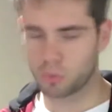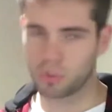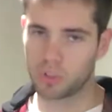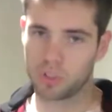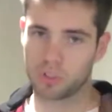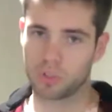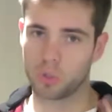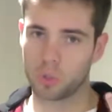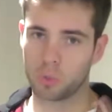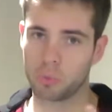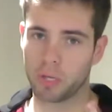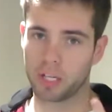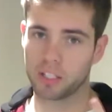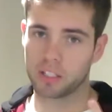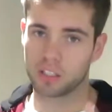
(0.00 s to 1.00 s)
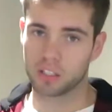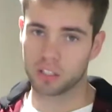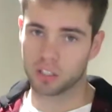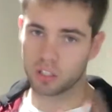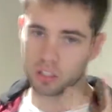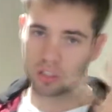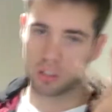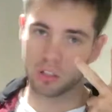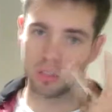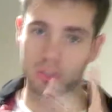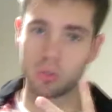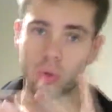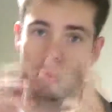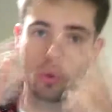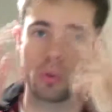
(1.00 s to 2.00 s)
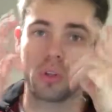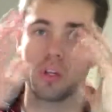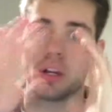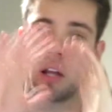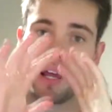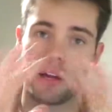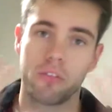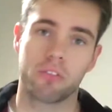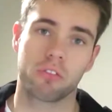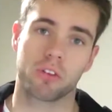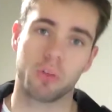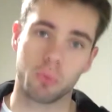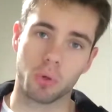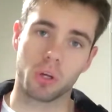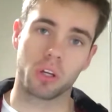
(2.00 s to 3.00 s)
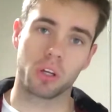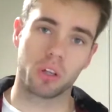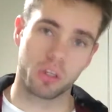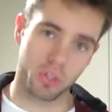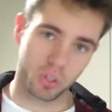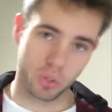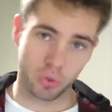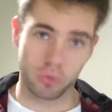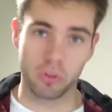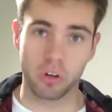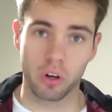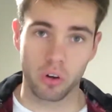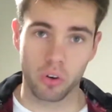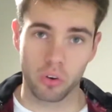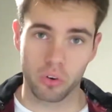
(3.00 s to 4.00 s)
with the two basics, the two that everybody should know,